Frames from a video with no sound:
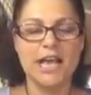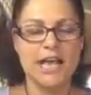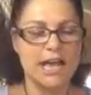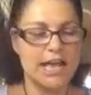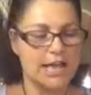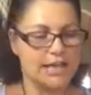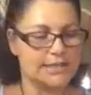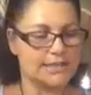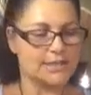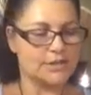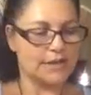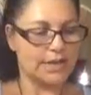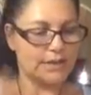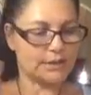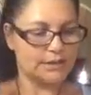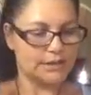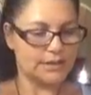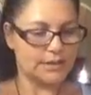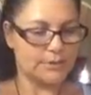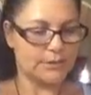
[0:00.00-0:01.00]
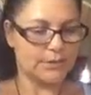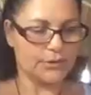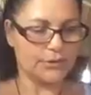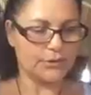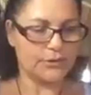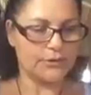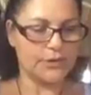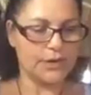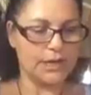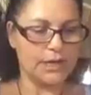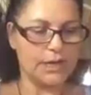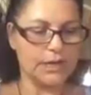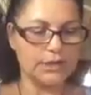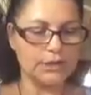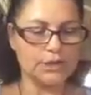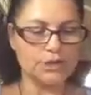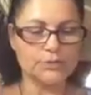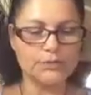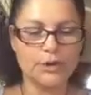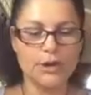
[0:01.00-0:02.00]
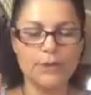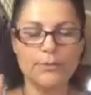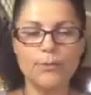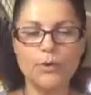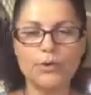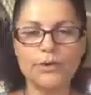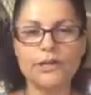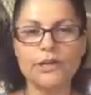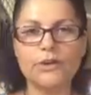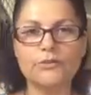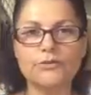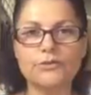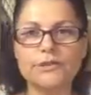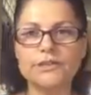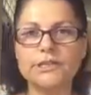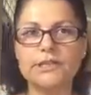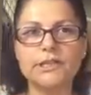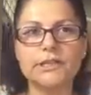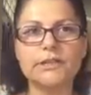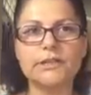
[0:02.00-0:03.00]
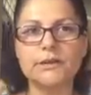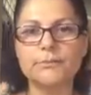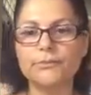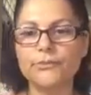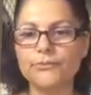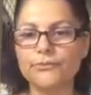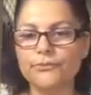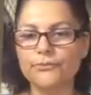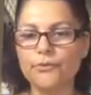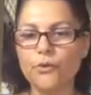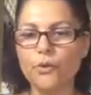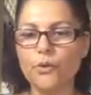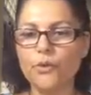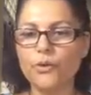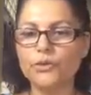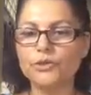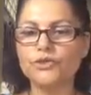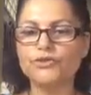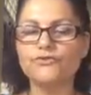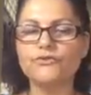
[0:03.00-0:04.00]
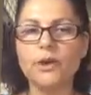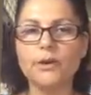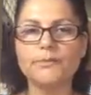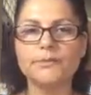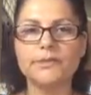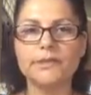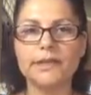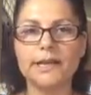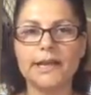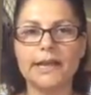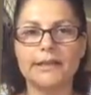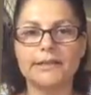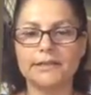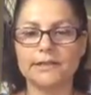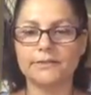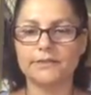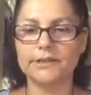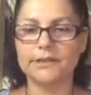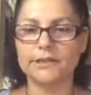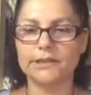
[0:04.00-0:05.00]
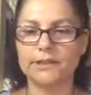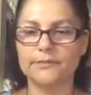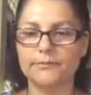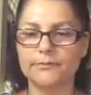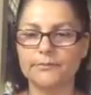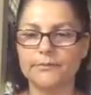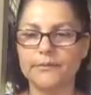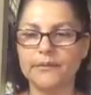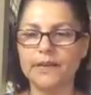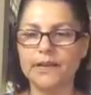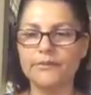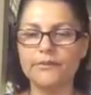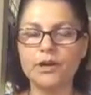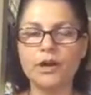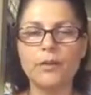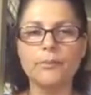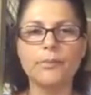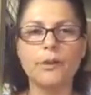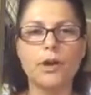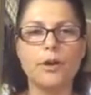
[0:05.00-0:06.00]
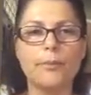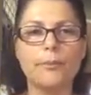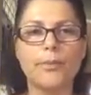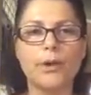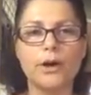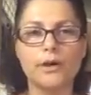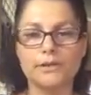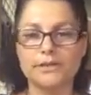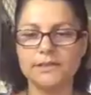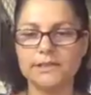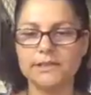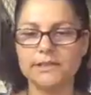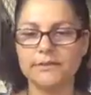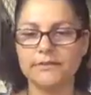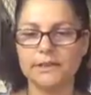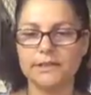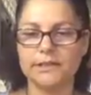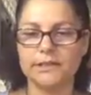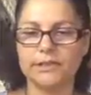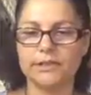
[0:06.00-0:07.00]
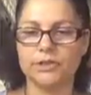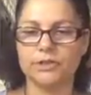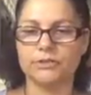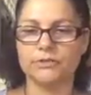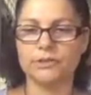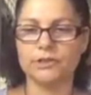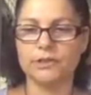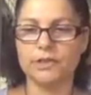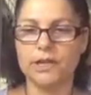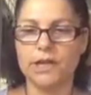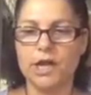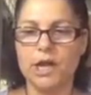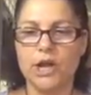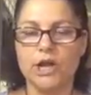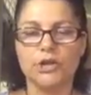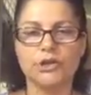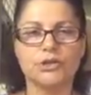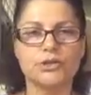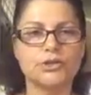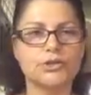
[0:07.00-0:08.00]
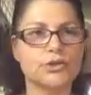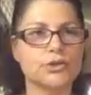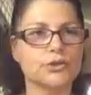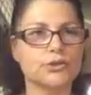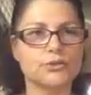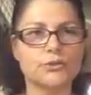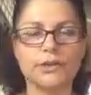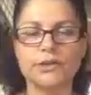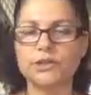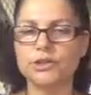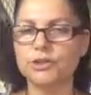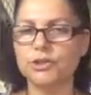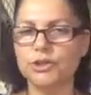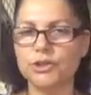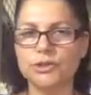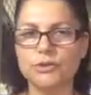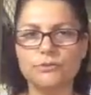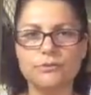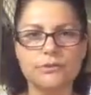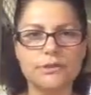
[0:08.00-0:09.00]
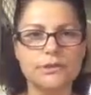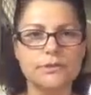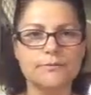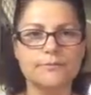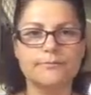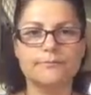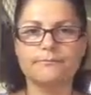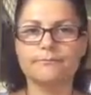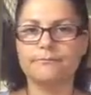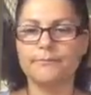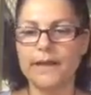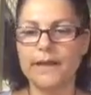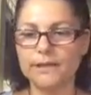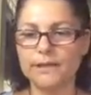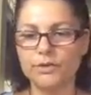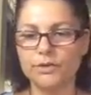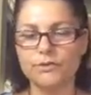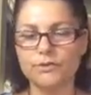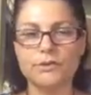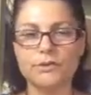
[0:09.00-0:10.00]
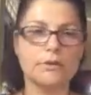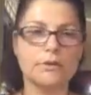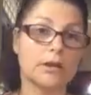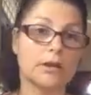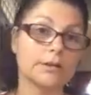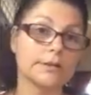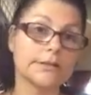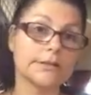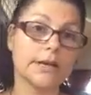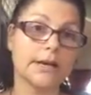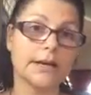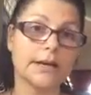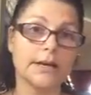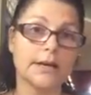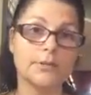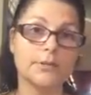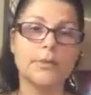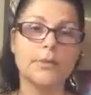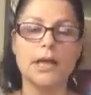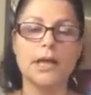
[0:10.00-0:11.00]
So that was number 3, do a morning routine. Number 4, drop the negativity. Develop a positive attitude. Don't watch the news, bad news all the time.